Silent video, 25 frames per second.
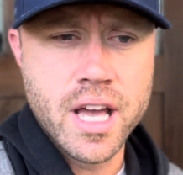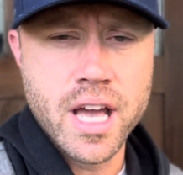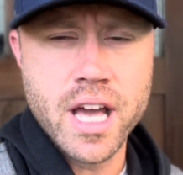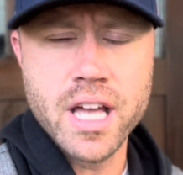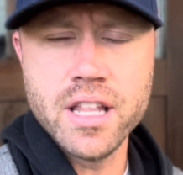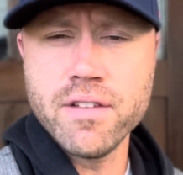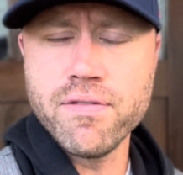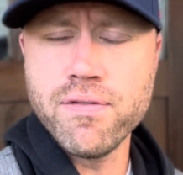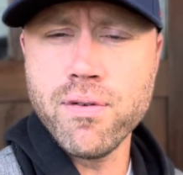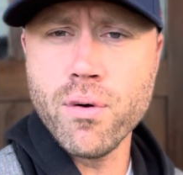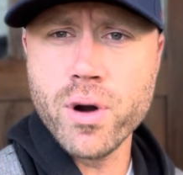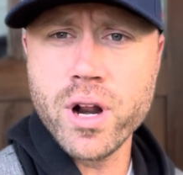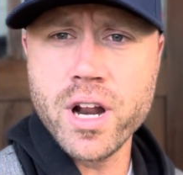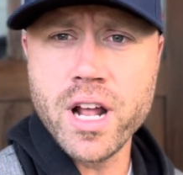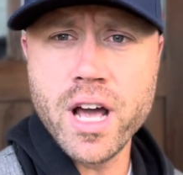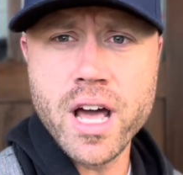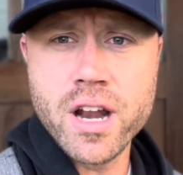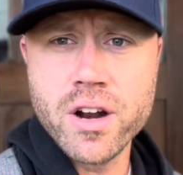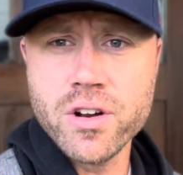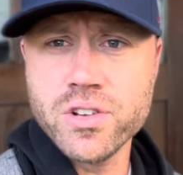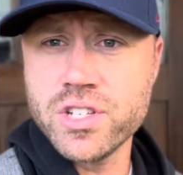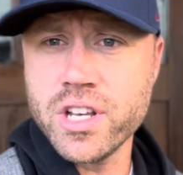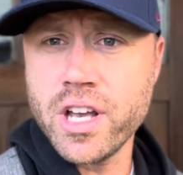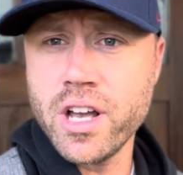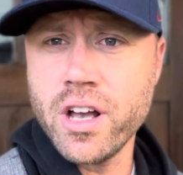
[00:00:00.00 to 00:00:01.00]
And the
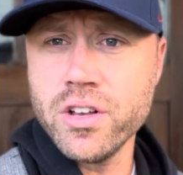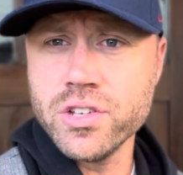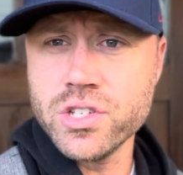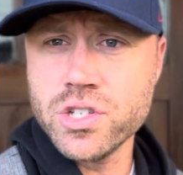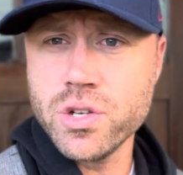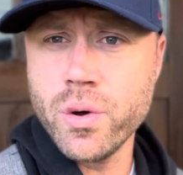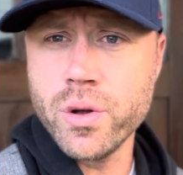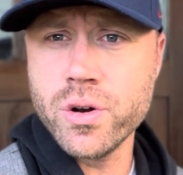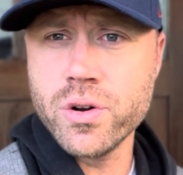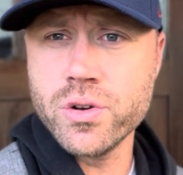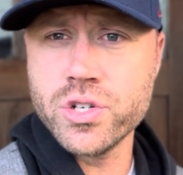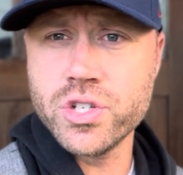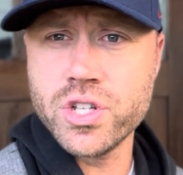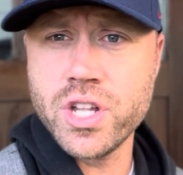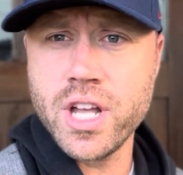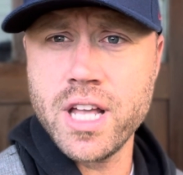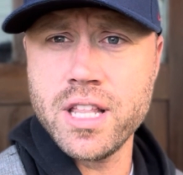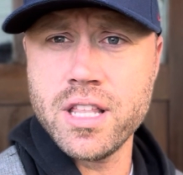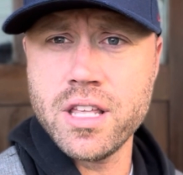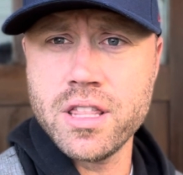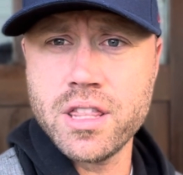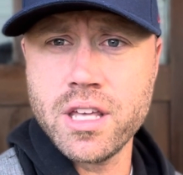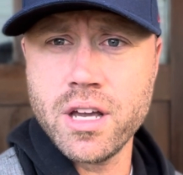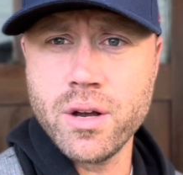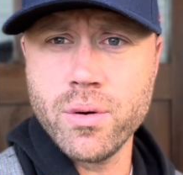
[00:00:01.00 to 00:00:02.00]
49ers, I also
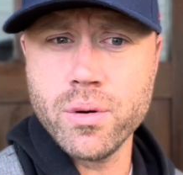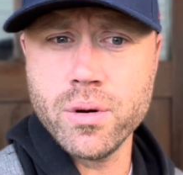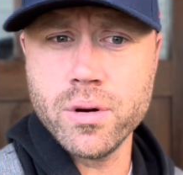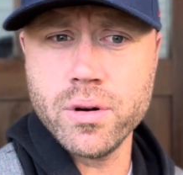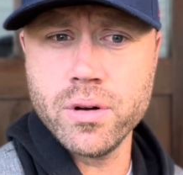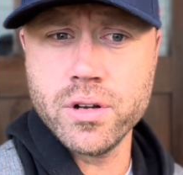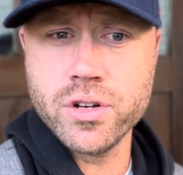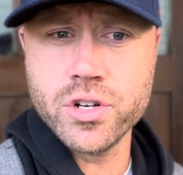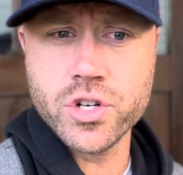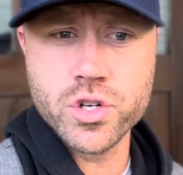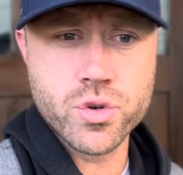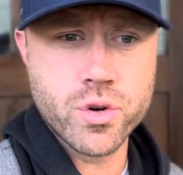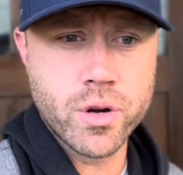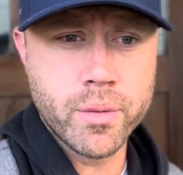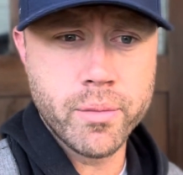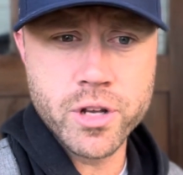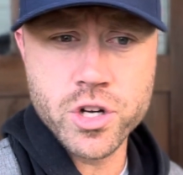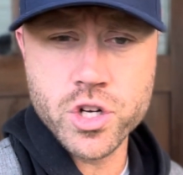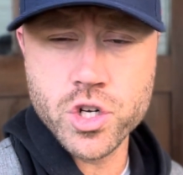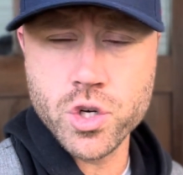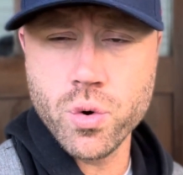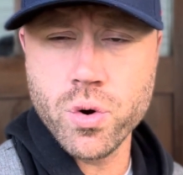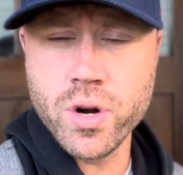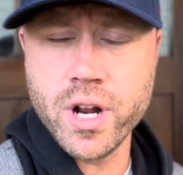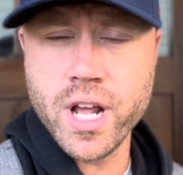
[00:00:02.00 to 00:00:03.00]
understand that they were extremely
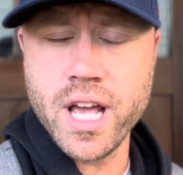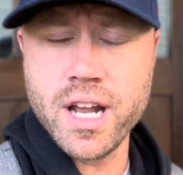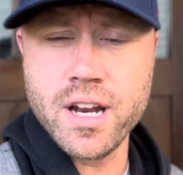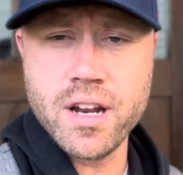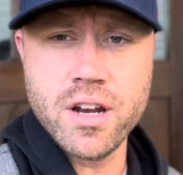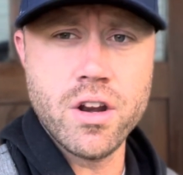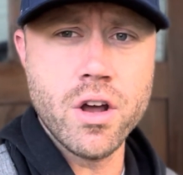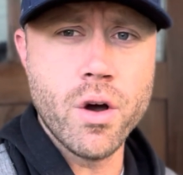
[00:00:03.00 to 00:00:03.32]
shorthanded.